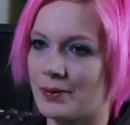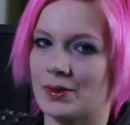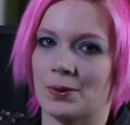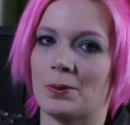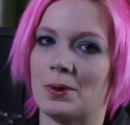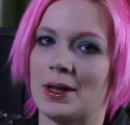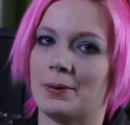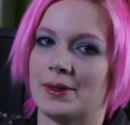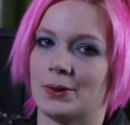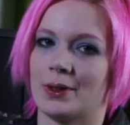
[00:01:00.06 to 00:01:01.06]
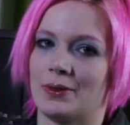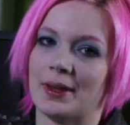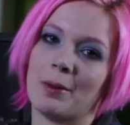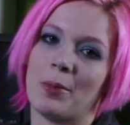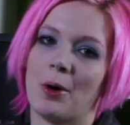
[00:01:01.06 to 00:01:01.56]
of school, I was sort of
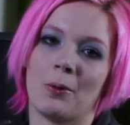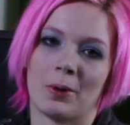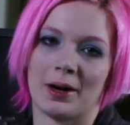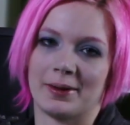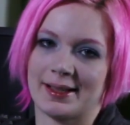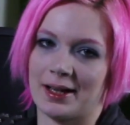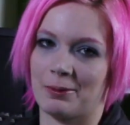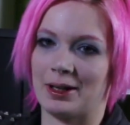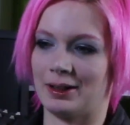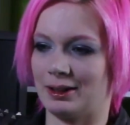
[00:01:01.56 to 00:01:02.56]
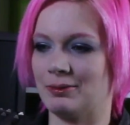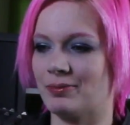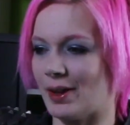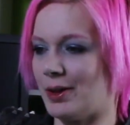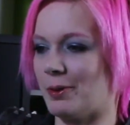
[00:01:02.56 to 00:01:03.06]
in that boat where I was like, well,
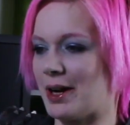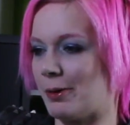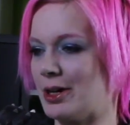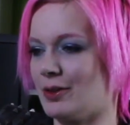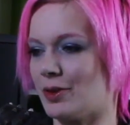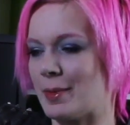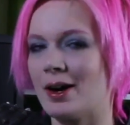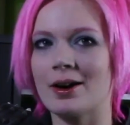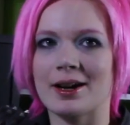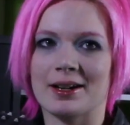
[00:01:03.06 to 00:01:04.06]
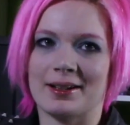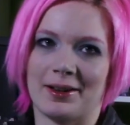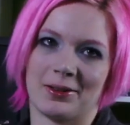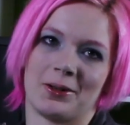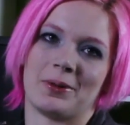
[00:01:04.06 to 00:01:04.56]
I know what I want to do with my art.
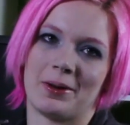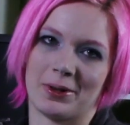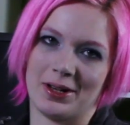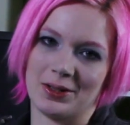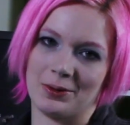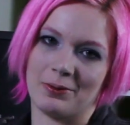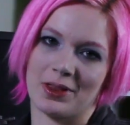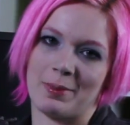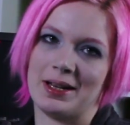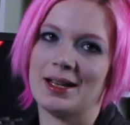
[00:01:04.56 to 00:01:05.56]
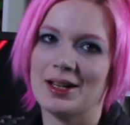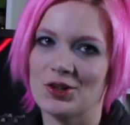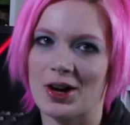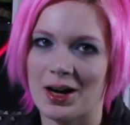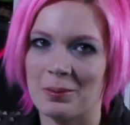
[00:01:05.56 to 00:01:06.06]
I don't know what I want to do with my day
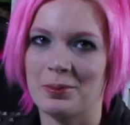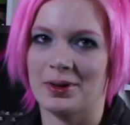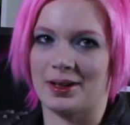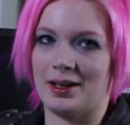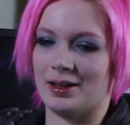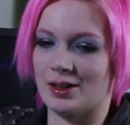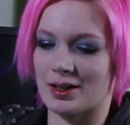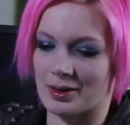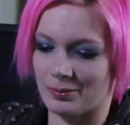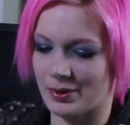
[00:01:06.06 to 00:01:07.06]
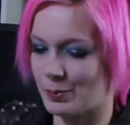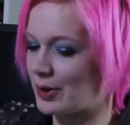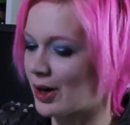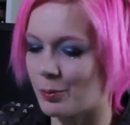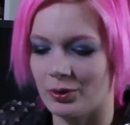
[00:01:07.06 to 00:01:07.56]
job. And
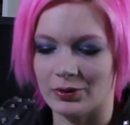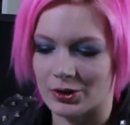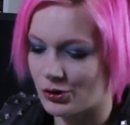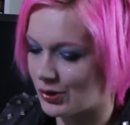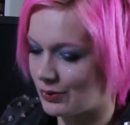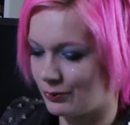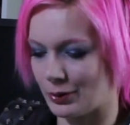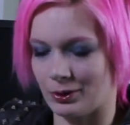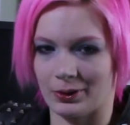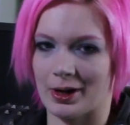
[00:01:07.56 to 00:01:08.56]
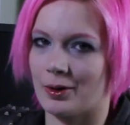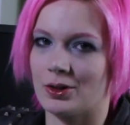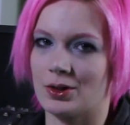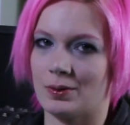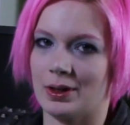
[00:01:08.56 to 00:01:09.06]
spent a couple of years just floating
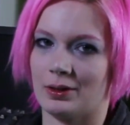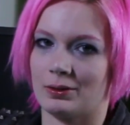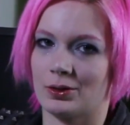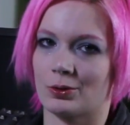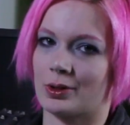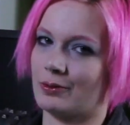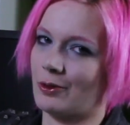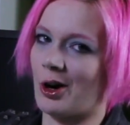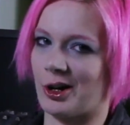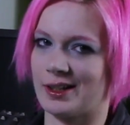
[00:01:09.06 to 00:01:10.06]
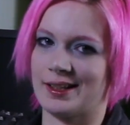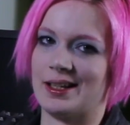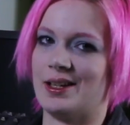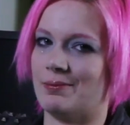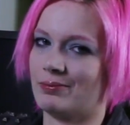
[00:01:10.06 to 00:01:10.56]
around doing sort of
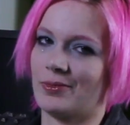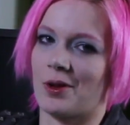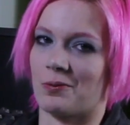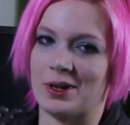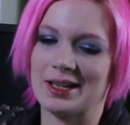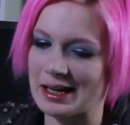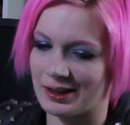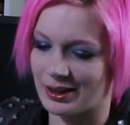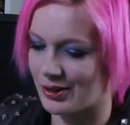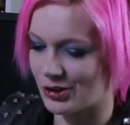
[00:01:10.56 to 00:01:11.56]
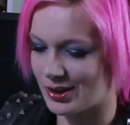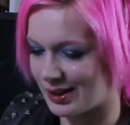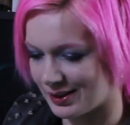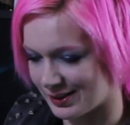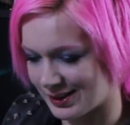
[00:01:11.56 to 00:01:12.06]
artsy, retail-ish
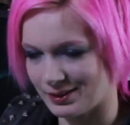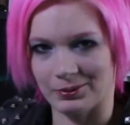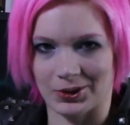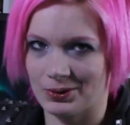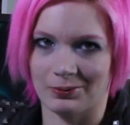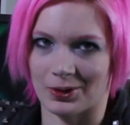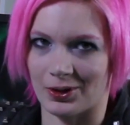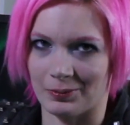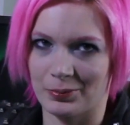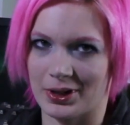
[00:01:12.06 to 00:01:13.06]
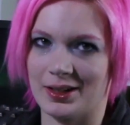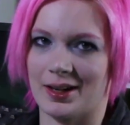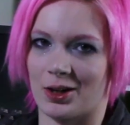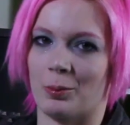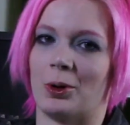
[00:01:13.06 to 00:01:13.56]
things, which were all pretty
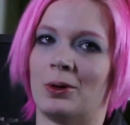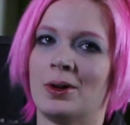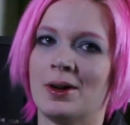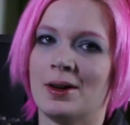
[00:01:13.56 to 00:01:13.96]
terrible.